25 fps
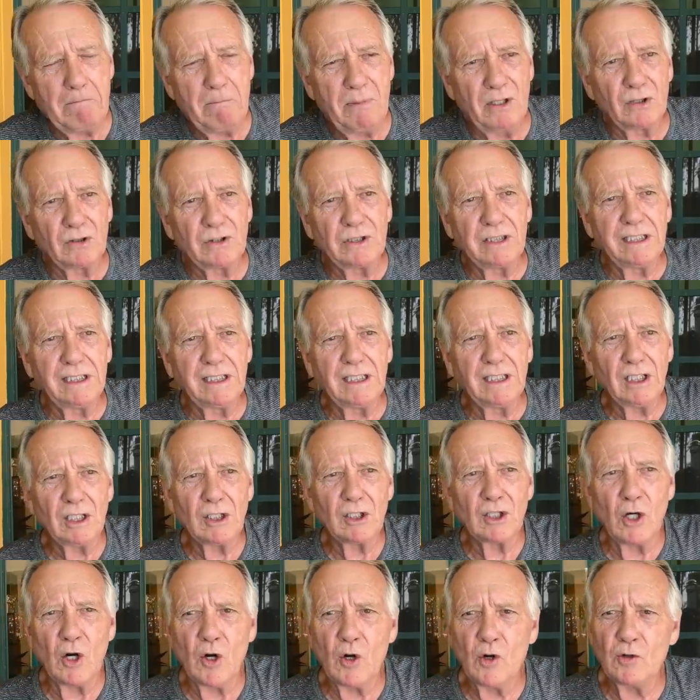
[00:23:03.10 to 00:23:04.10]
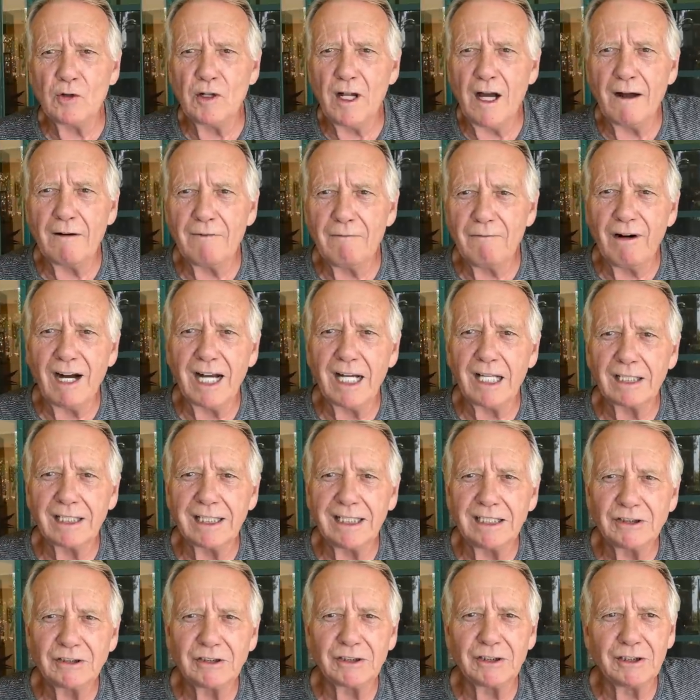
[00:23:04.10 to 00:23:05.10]
building code
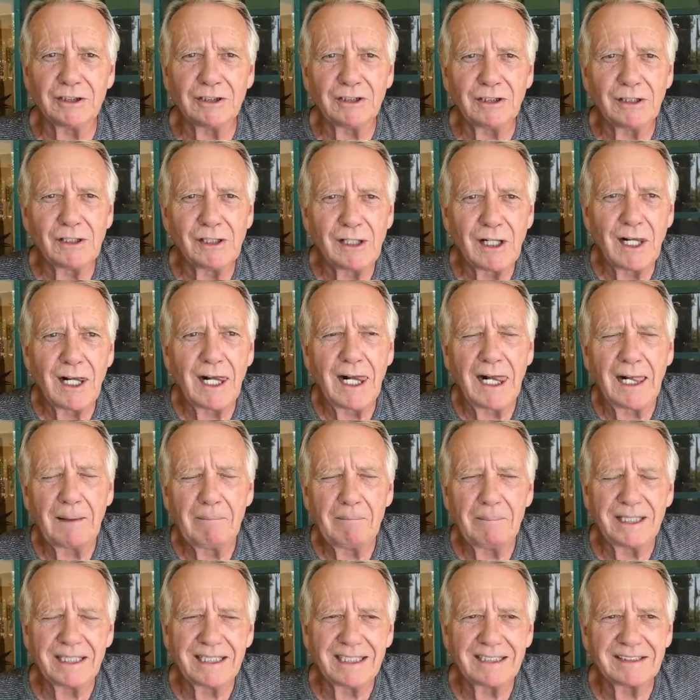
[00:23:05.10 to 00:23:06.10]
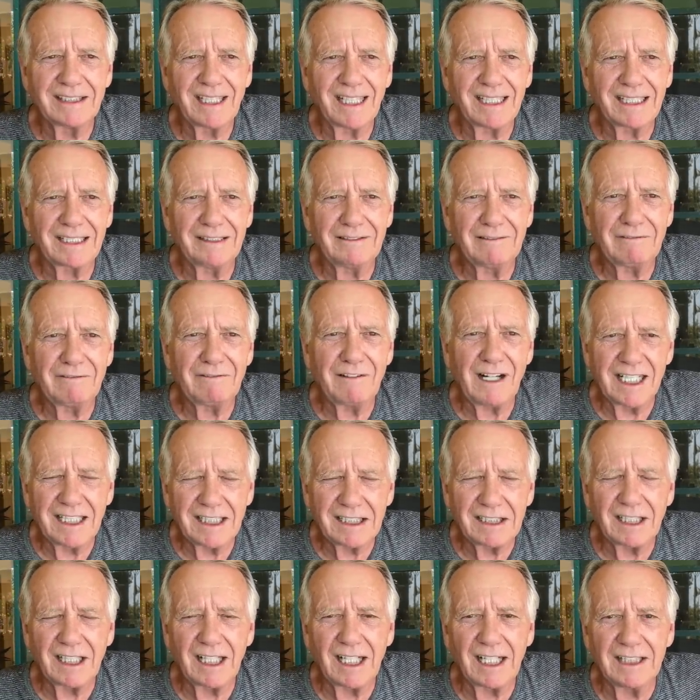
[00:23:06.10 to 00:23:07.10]
violation, because I can
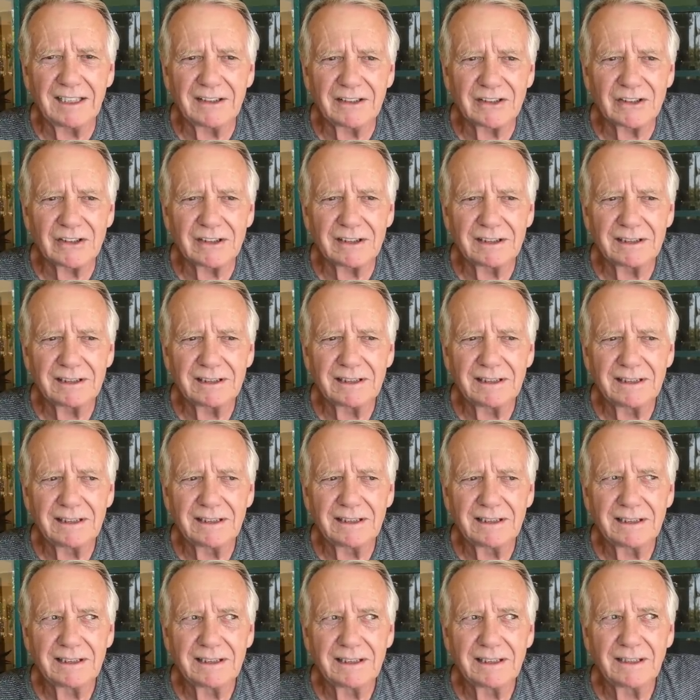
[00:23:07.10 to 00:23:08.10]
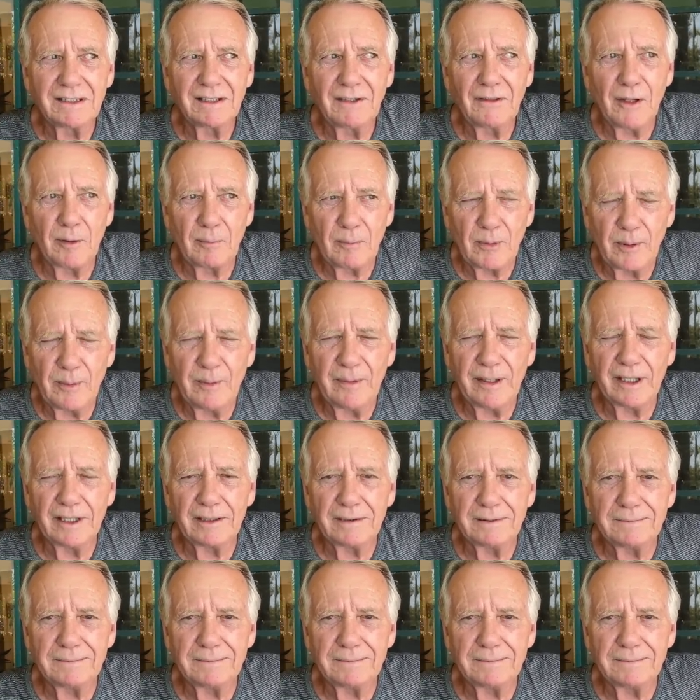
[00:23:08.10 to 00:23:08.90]
finalize the permit.